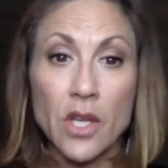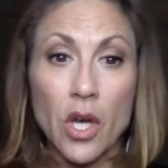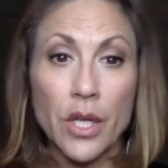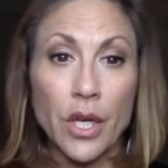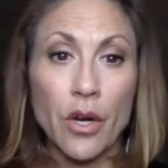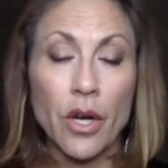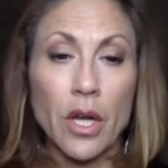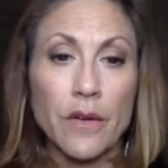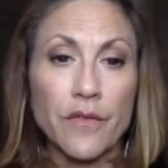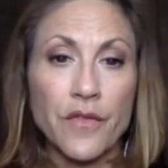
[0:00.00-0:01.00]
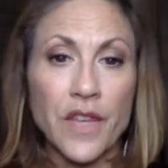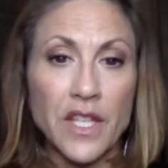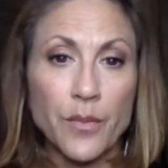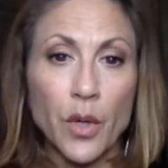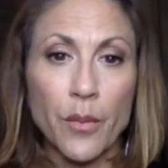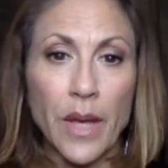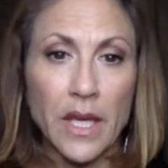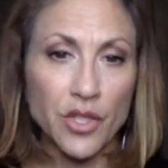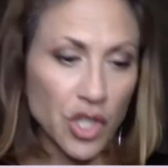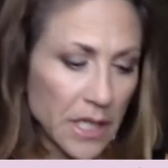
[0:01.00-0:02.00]
on our Facebook
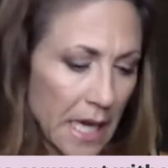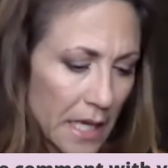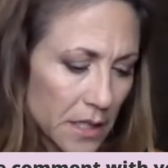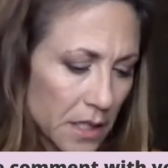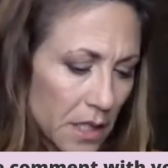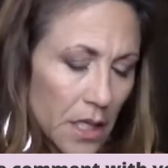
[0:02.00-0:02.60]
page yet.